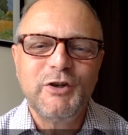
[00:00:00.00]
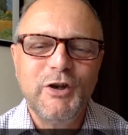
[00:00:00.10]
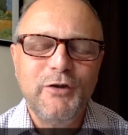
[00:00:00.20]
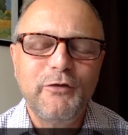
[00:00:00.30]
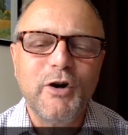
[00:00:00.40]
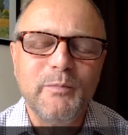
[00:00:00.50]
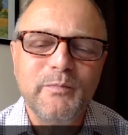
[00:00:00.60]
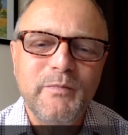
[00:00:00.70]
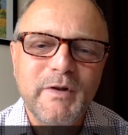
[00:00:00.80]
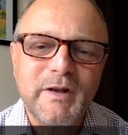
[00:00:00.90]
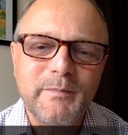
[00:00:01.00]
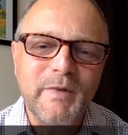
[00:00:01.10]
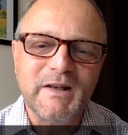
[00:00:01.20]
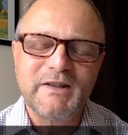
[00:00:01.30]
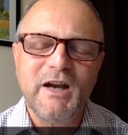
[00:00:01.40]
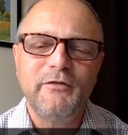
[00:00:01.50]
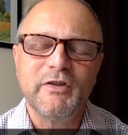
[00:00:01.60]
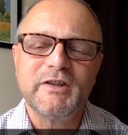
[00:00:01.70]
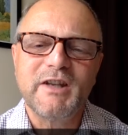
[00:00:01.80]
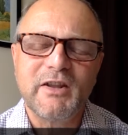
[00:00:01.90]
to you from myself
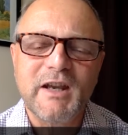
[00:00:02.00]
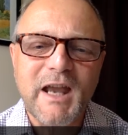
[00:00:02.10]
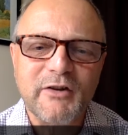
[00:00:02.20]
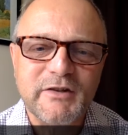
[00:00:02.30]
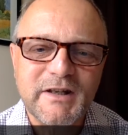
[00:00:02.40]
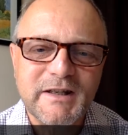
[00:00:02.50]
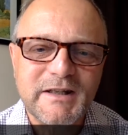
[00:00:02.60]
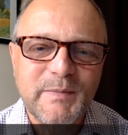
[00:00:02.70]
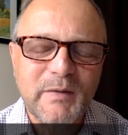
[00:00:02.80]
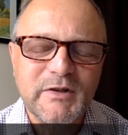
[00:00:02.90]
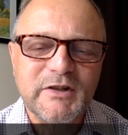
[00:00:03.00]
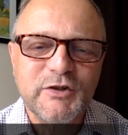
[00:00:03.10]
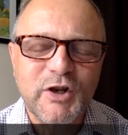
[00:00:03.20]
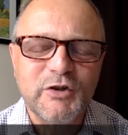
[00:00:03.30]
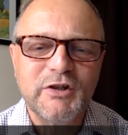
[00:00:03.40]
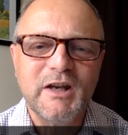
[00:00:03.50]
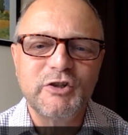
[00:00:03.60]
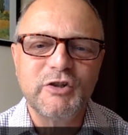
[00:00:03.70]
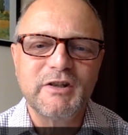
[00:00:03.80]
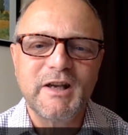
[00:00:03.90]
and the Southern Counties Baptist
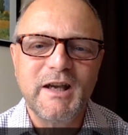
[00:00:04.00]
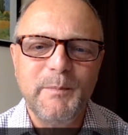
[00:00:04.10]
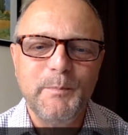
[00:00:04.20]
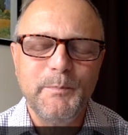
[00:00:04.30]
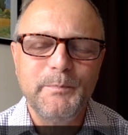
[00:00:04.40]
Association team.